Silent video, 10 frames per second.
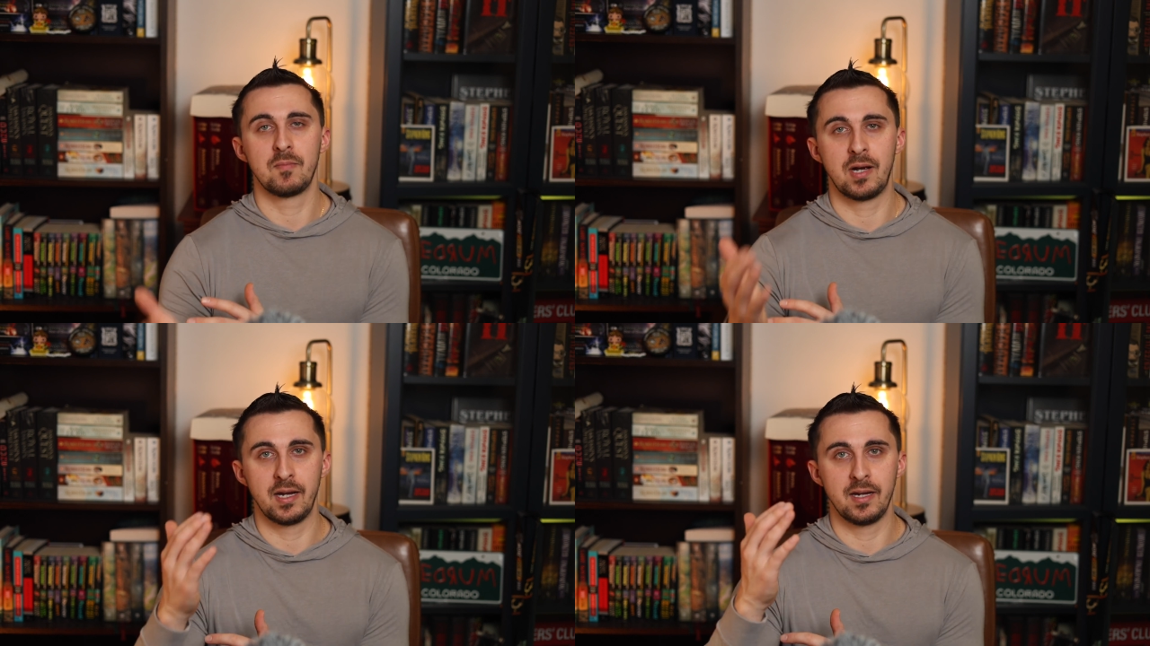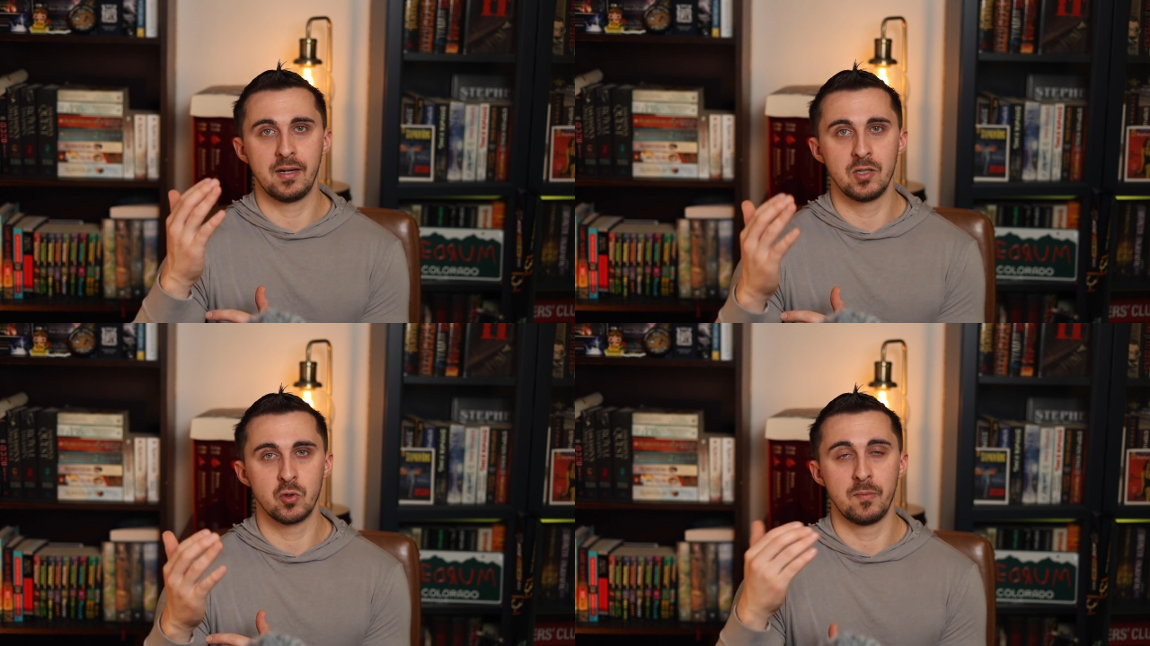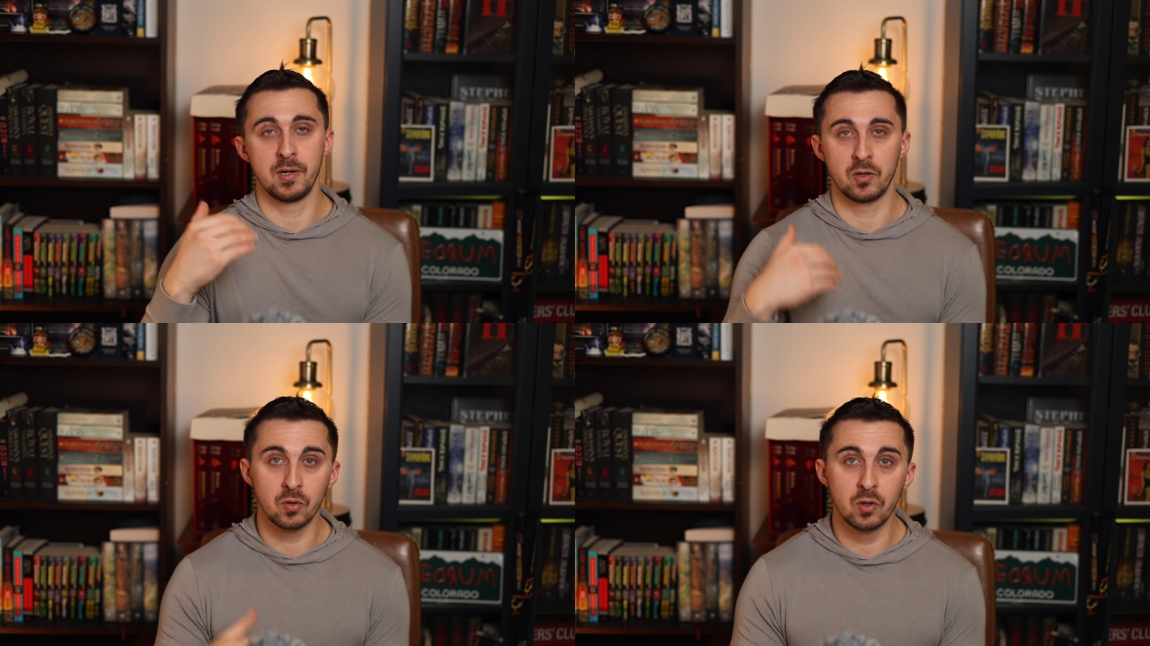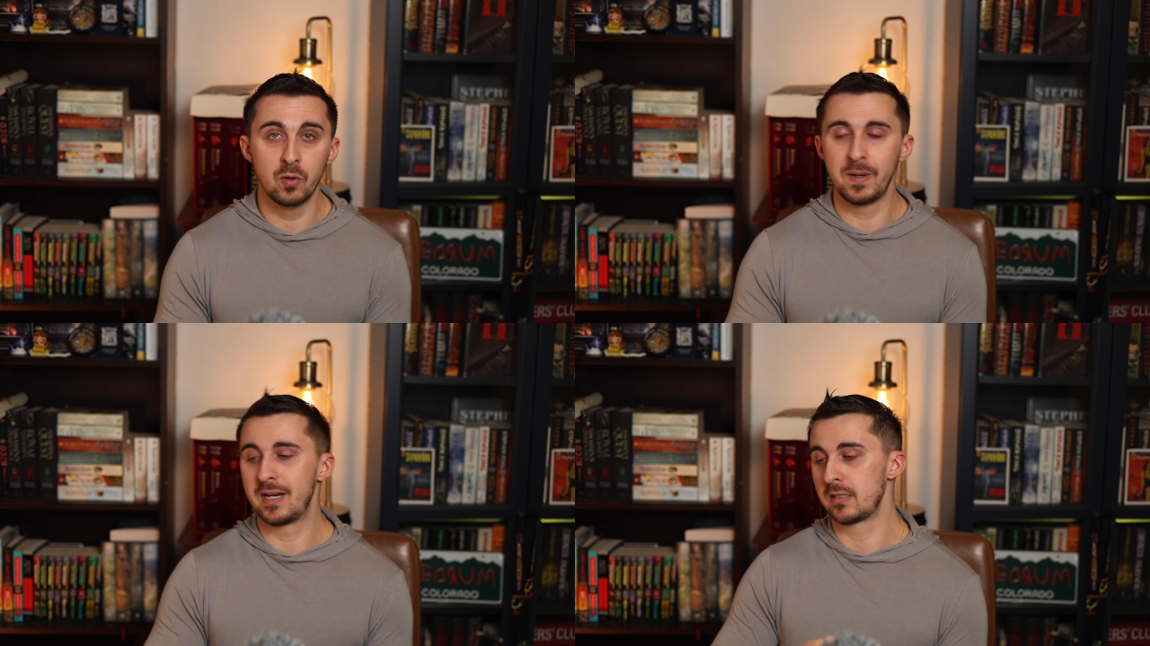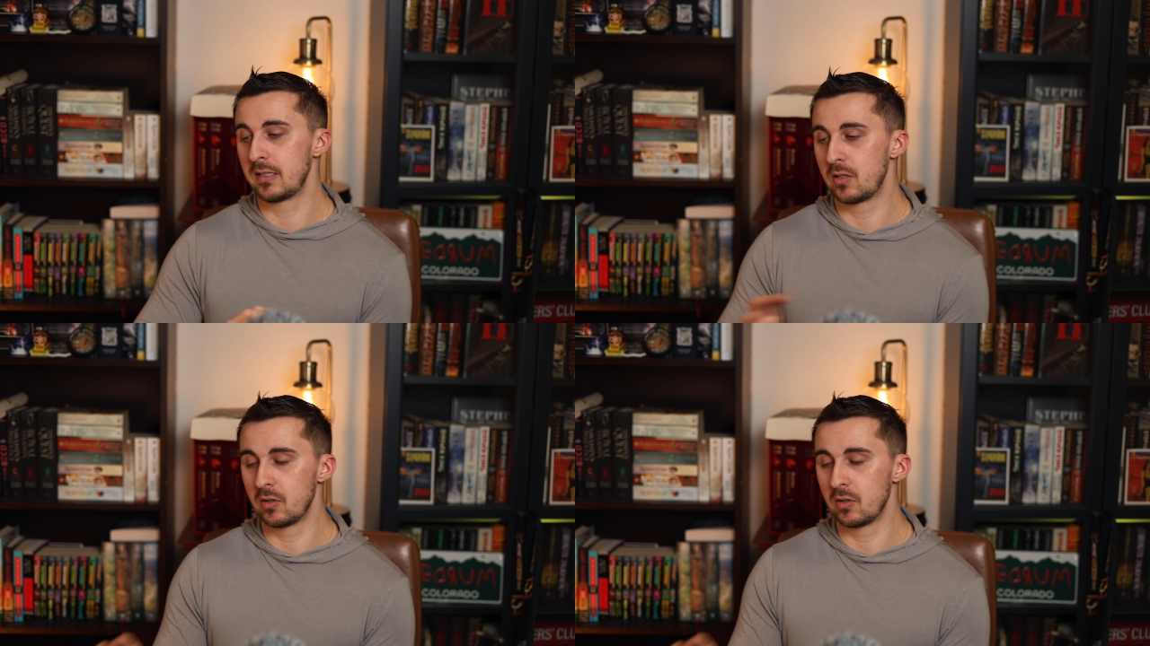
my enjoyment grew because